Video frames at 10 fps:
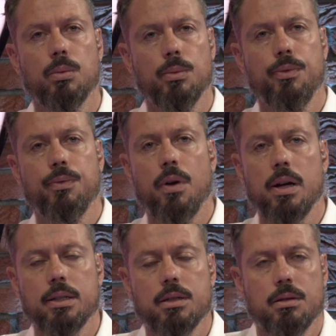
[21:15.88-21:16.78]

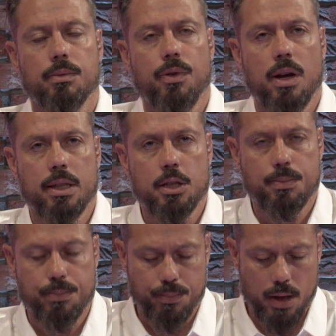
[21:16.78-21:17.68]
find this
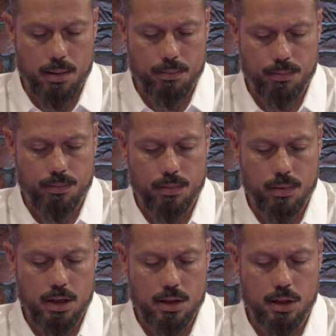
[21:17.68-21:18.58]

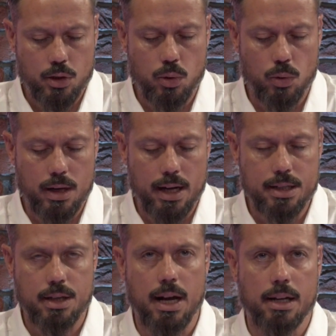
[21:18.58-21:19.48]
this court
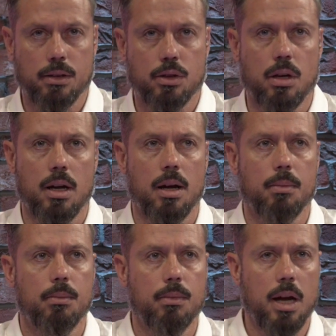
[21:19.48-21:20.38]
case
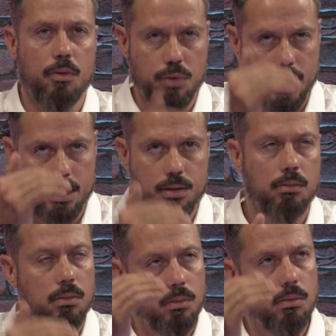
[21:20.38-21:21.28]
and read,
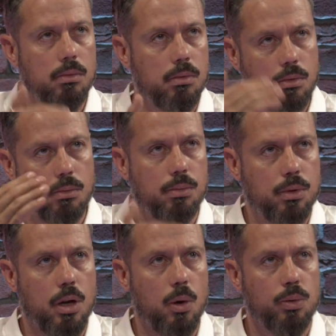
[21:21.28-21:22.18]

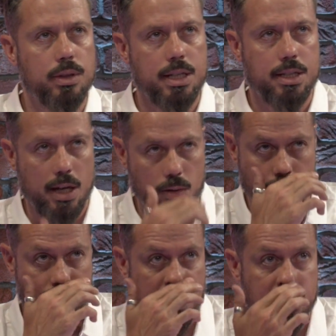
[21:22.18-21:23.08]
all the details
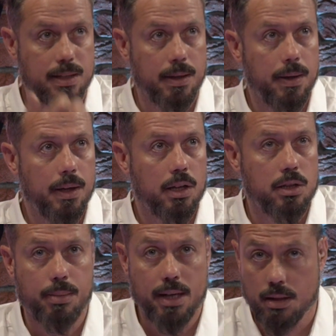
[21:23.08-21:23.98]
of this? Because
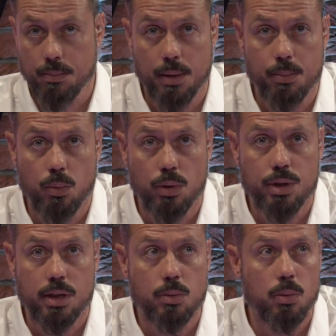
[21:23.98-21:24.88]
I'm guessing people
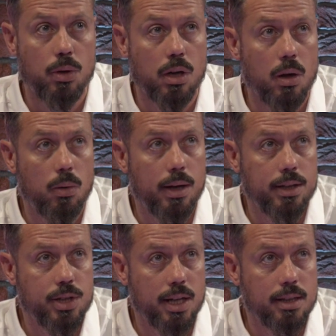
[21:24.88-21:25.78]
watching this will want to go away
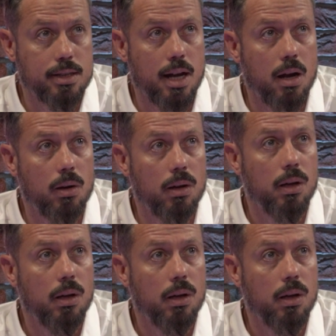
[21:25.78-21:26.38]
and check this out.